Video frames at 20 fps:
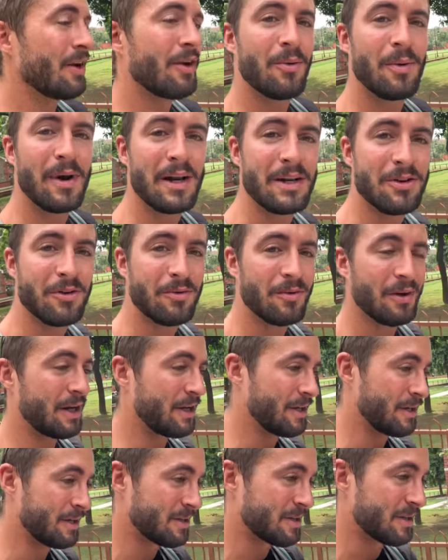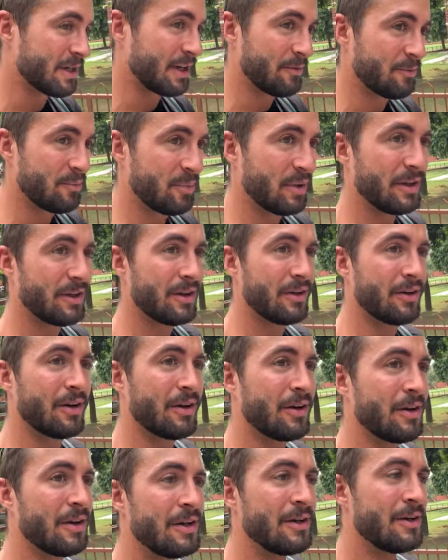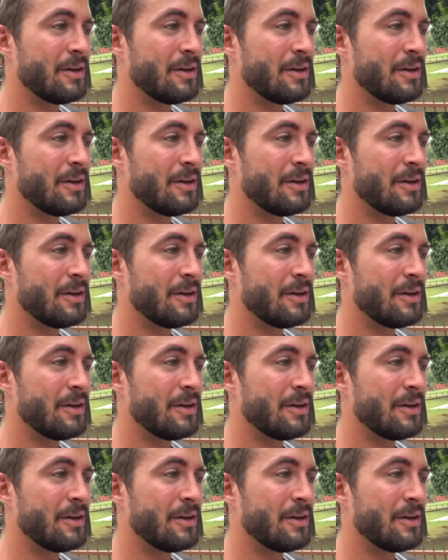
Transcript: know when to run and stuff, but they're